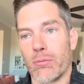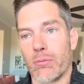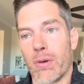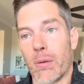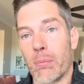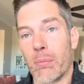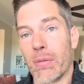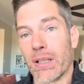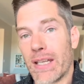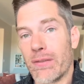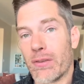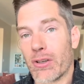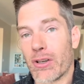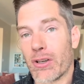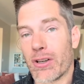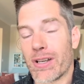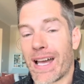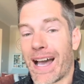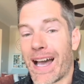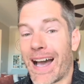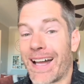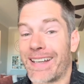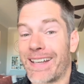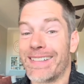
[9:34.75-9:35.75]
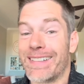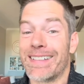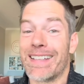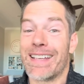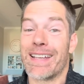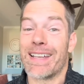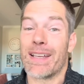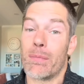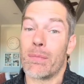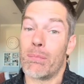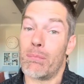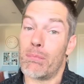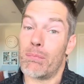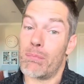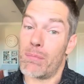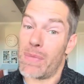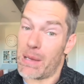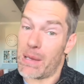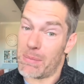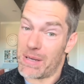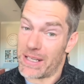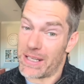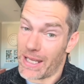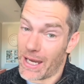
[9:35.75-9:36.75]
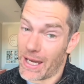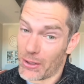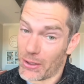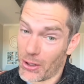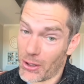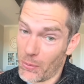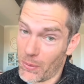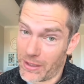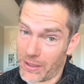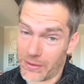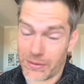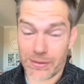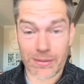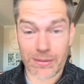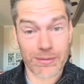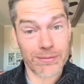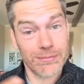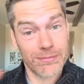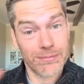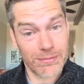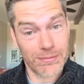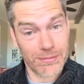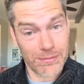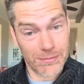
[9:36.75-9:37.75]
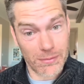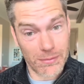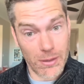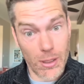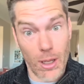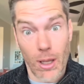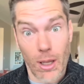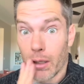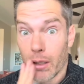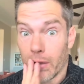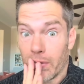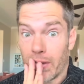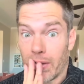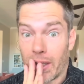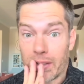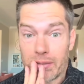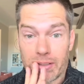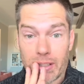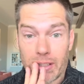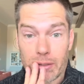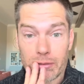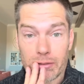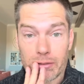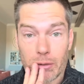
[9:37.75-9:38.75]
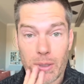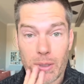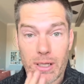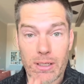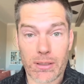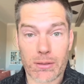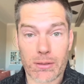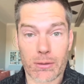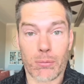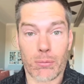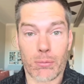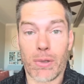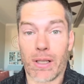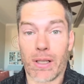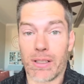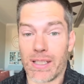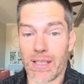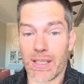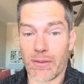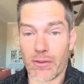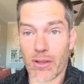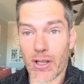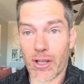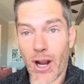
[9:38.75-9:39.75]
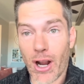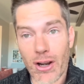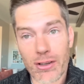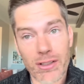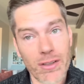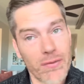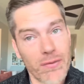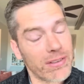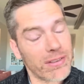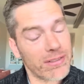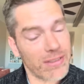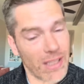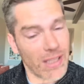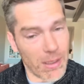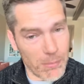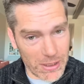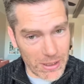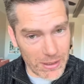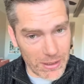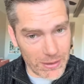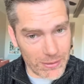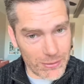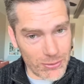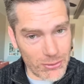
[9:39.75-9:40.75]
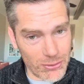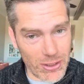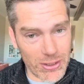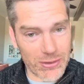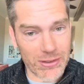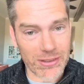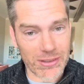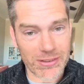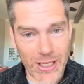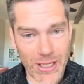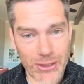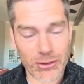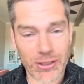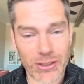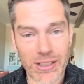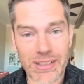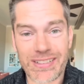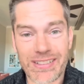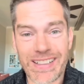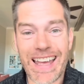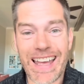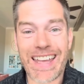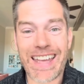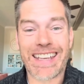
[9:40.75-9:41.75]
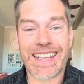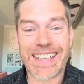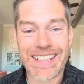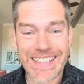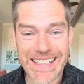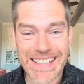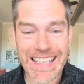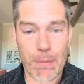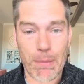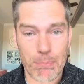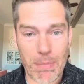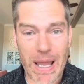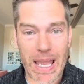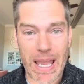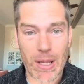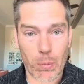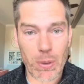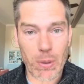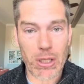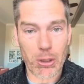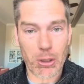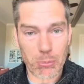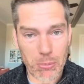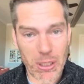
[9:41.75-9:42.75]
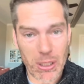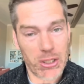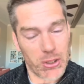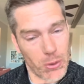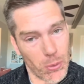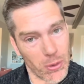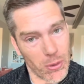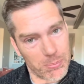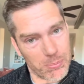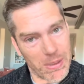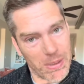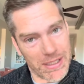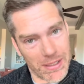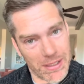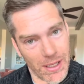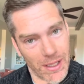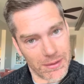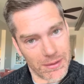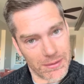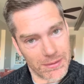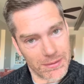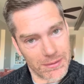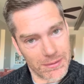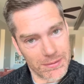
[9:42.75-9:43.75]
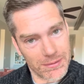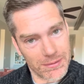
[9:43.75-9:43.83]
But believe it or not, maybe not always. That sounds heretical. But in the Garden of Gethsemane, Jesus actually said, not my will, but yours be done.